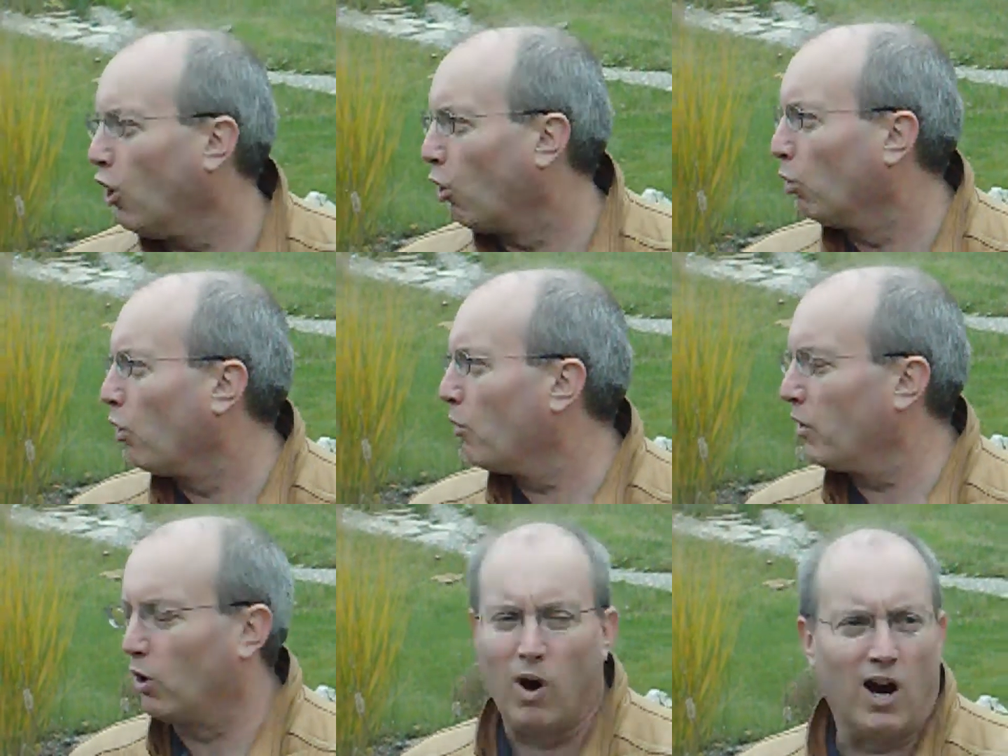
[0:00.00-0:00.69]
They don't
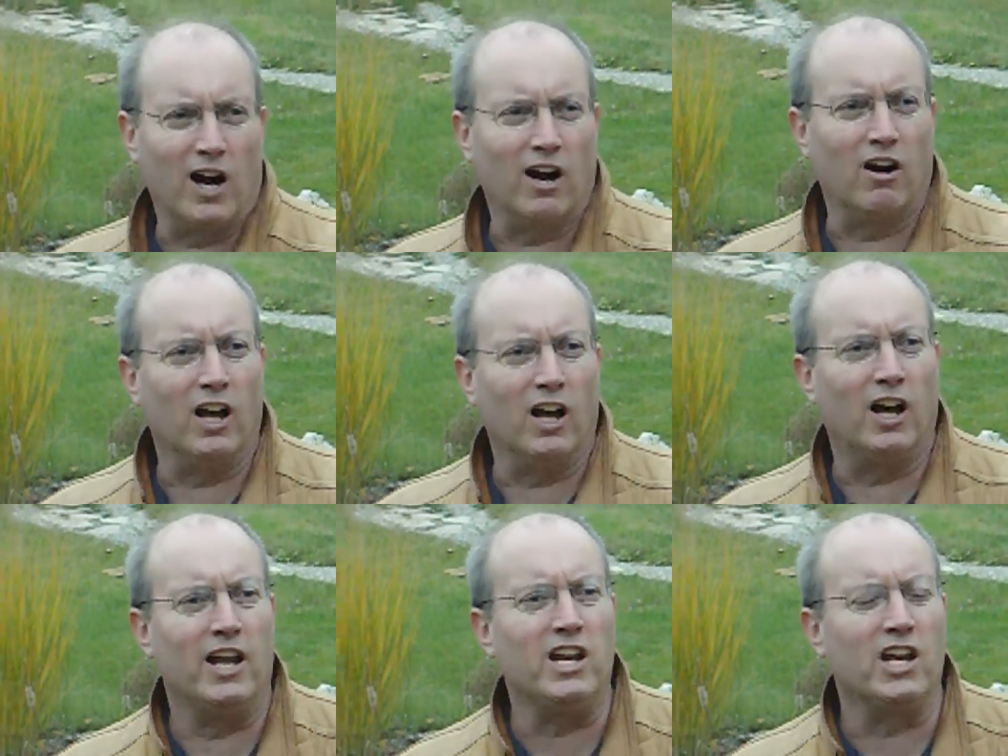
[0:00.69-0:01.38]
really
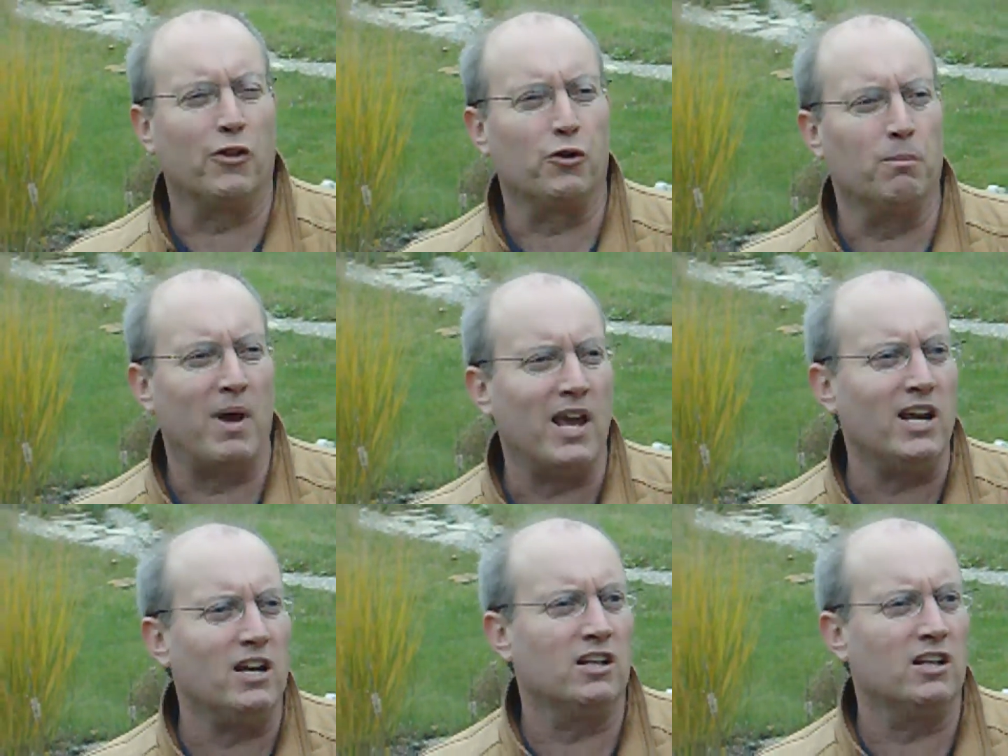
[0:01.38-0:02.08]
require any other
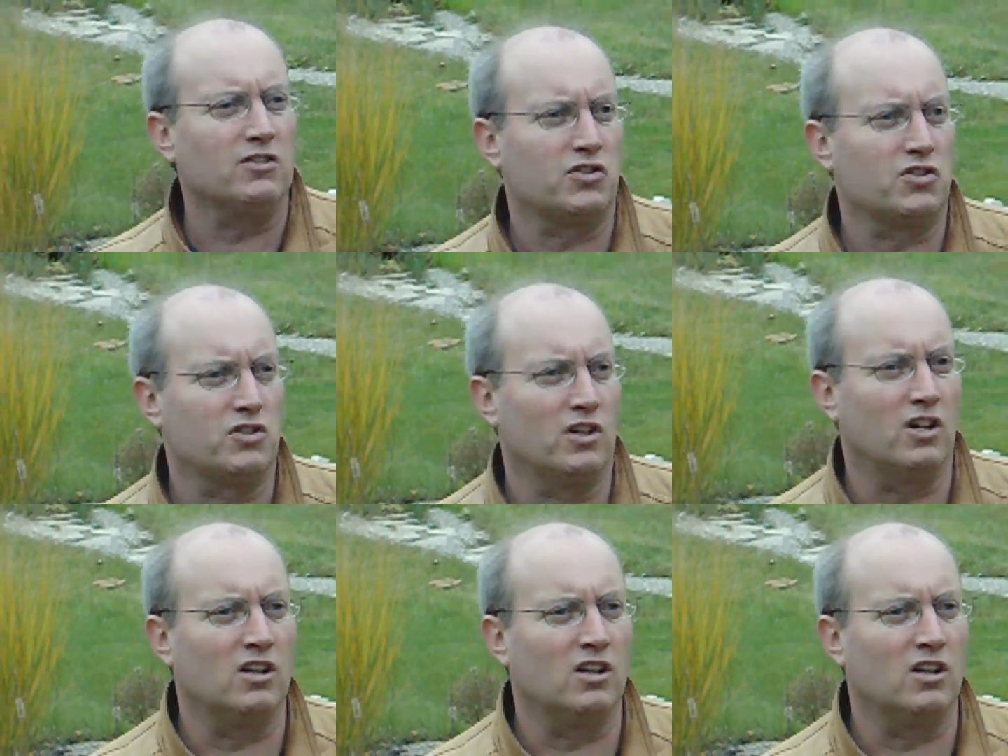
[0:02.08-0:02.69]
maintenance